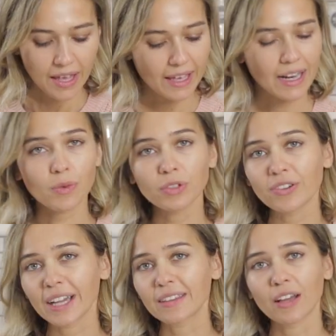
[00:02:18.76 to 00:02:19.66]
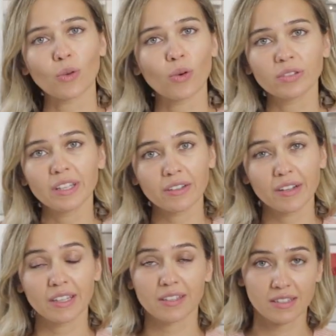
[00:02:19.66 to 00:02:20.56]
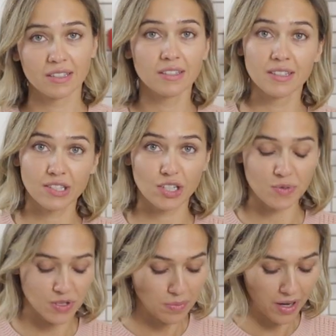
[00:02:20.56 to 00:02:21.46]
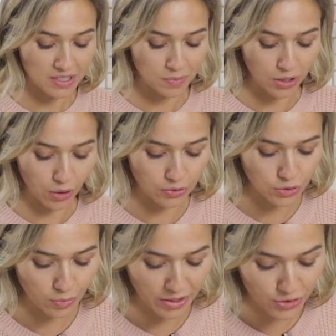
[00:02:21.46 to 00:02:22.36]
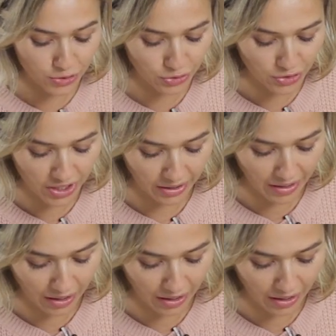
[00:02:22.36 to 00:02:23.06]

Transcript: And I will write down all the ingredients in the description box below, so make sure to check it